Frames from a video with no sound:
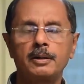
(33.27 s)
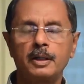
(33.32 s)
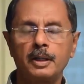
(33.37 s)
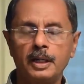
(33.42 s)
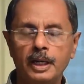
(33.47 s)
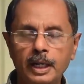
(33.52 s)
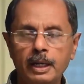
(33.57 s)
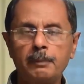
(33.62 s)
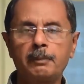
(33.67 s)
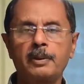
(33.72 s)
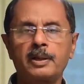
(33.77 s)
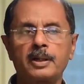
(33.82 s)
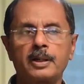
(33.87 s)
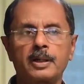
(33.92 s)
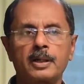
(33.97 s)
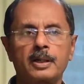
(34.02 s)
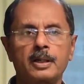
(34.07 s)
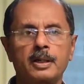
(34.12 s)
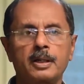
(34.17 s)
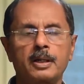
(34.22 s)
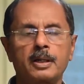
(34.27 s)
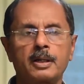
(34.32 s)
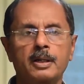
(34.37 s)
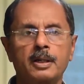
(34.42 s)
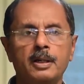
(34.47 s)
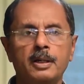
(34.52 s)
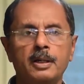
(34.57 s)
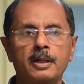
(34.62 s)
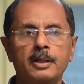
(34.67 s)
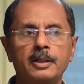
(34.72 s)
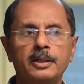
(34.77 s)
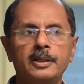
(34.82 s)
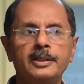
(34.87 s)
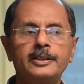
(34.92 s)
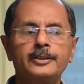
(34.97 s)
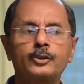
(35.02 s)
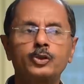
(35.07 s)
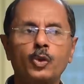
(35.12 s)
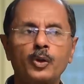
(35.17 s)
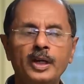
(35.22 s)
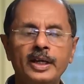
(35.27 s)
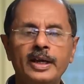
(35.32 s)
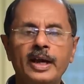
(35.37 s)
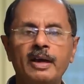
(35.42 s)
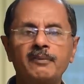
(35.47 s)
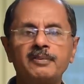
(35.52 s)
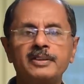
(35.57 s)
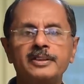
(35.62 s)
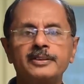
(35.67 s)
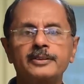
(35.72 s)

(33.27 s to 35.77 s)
labor is only having